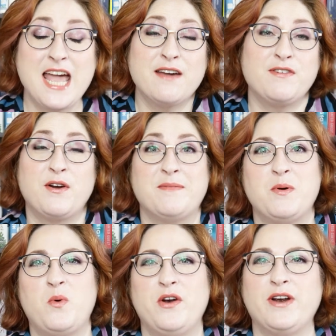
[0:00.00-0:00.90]
If you have
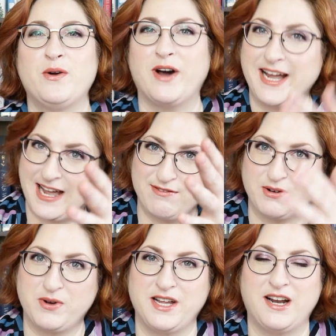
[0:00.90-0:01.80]
been wondering why
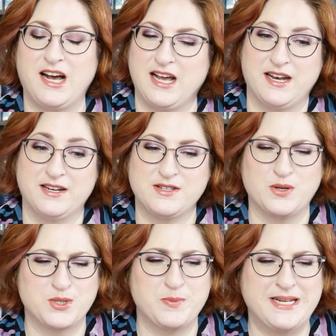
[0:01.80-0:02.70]
everyone on
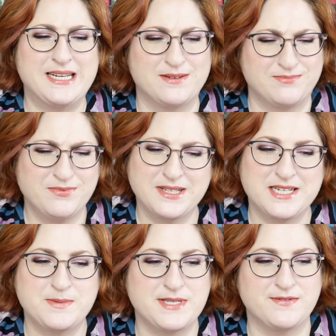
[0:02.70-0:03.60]
social media,
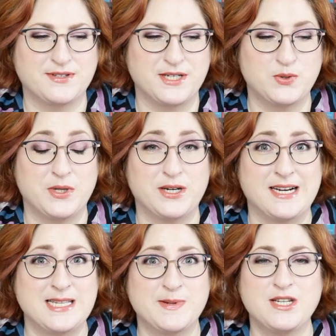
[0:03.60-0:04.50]
really specifically Twitter,
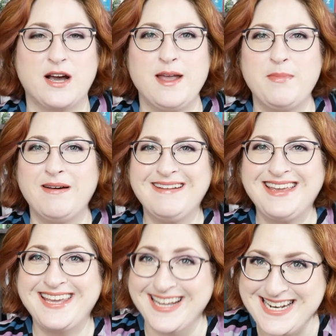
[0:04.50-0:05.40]
has been talking
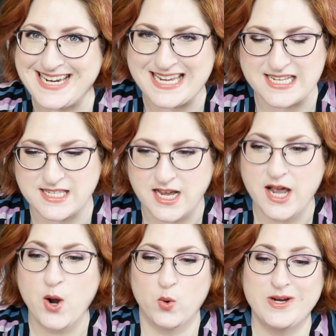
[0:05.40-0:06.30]
about kidneys
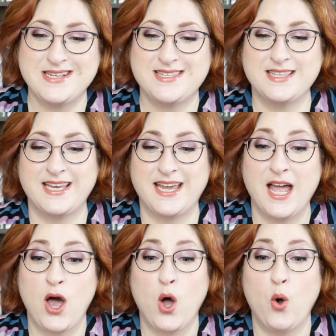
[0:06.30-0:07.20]
recently,
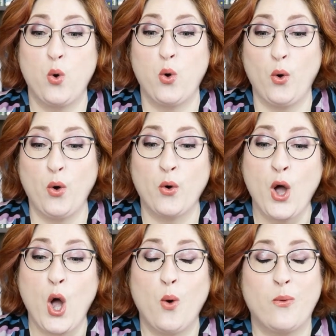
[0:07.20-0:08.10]
whew,
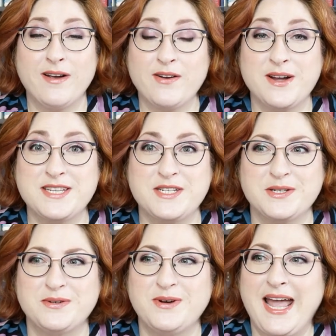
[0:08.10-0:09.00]
we're going to
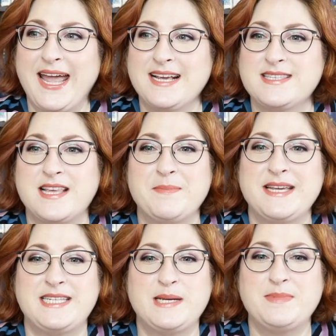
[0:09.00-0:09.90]
do a
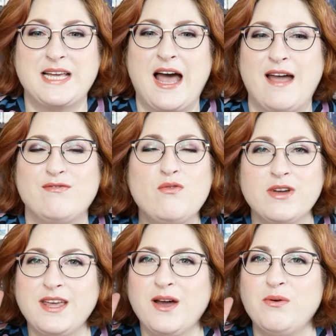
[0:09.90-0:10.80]
semi-deep dive,
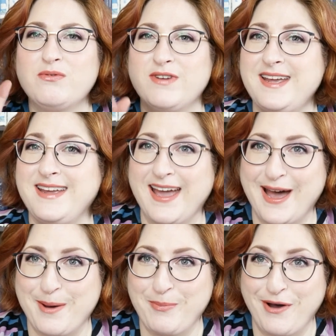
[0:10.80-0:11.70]
really a
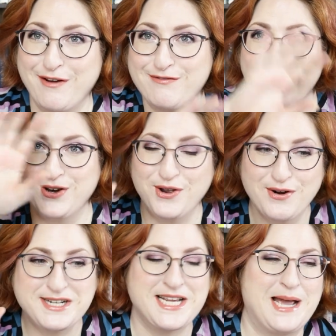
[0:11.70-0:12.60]
recap of the New
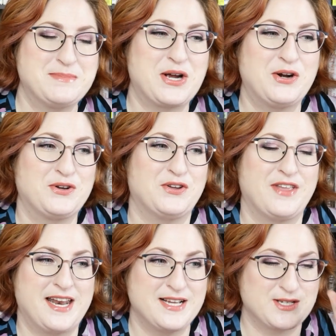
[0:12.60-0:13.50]
York Times article
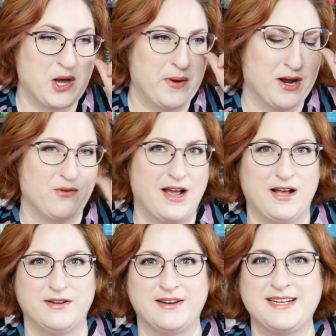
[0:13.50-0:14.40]
that is going
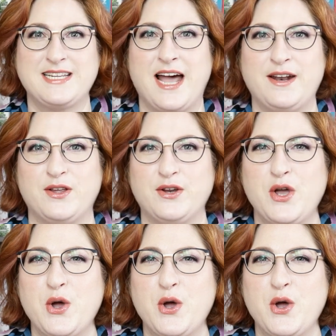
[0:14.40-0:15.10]
around entitled,